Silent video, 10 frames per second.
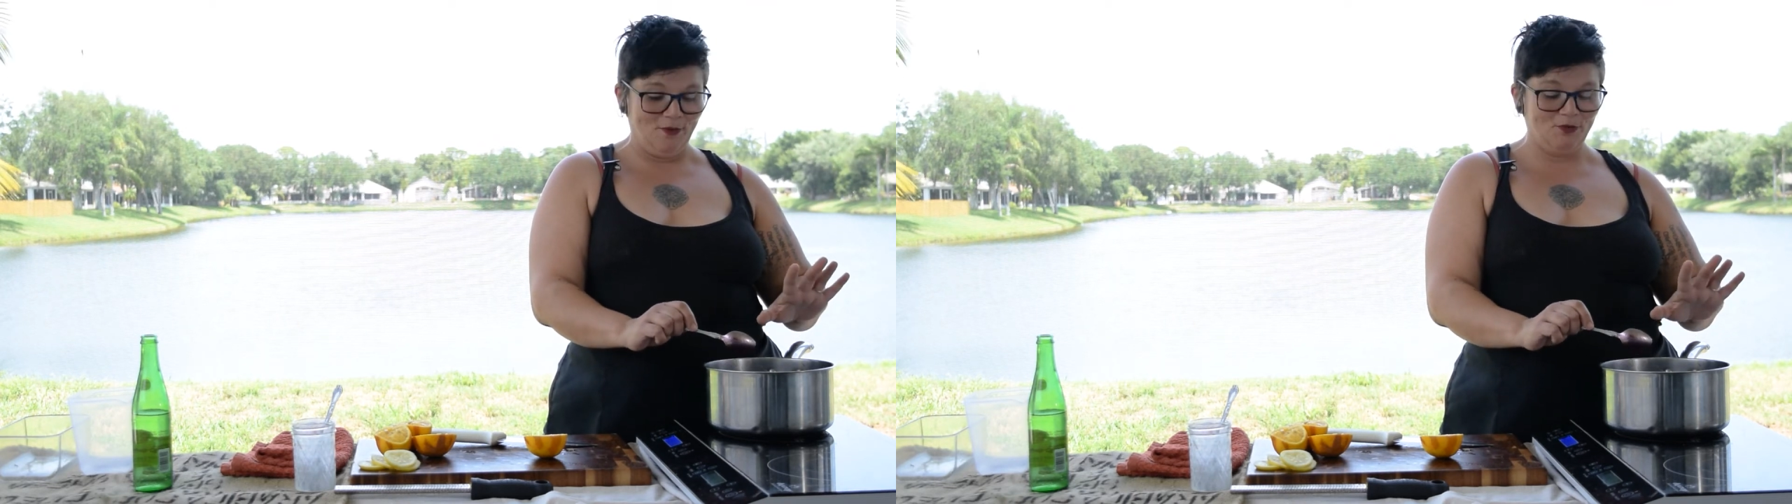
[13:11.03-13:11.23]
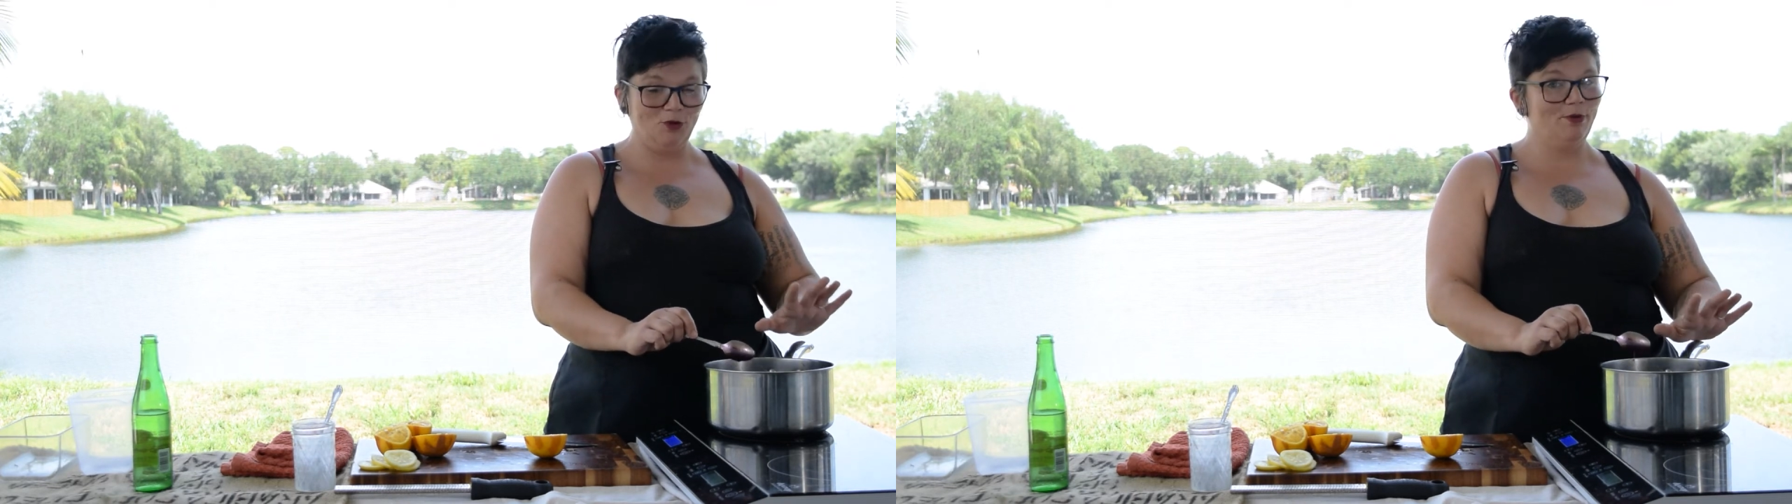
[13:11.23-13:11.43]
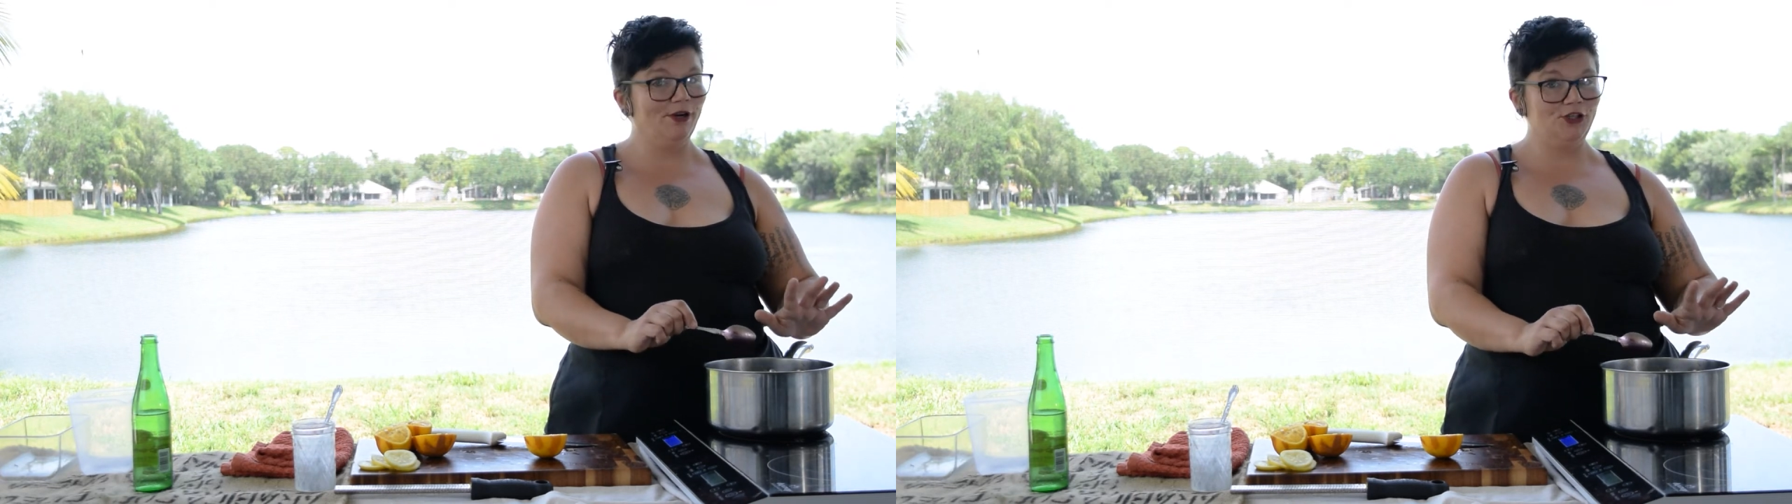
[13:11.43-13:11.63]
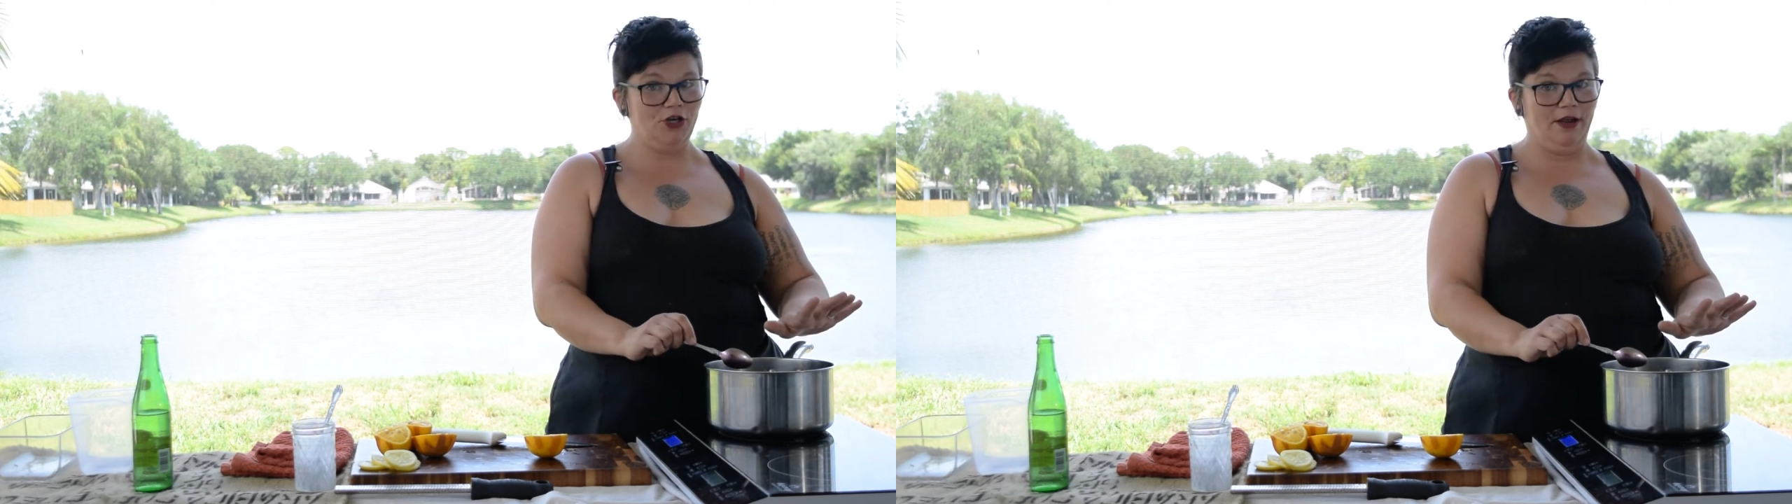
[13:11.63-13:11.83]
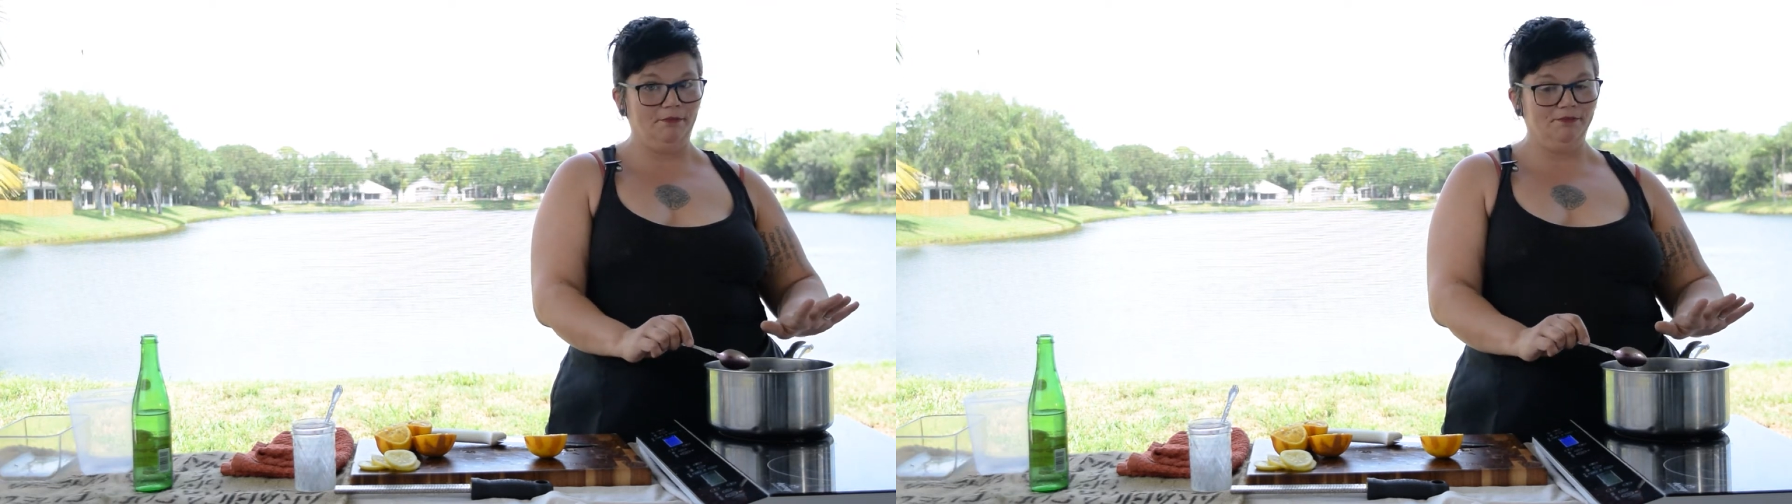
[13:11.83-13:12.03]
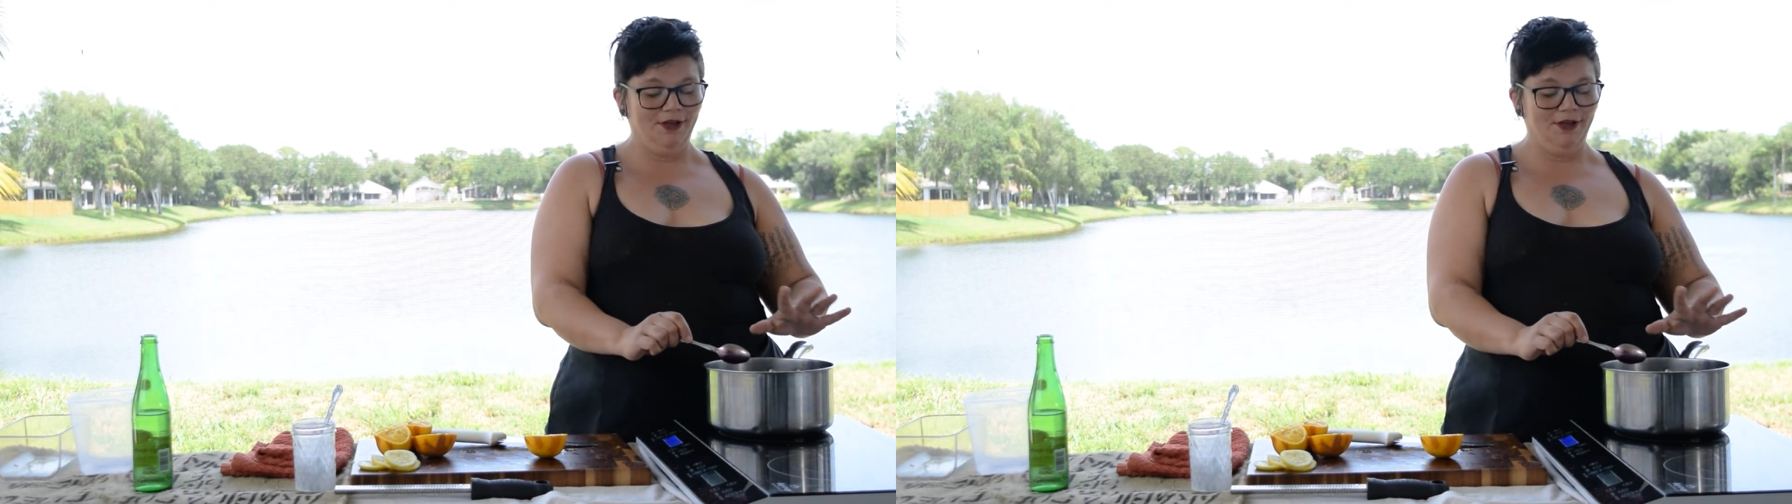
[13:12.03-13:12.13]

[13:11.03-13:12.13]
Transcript: blueberry jam.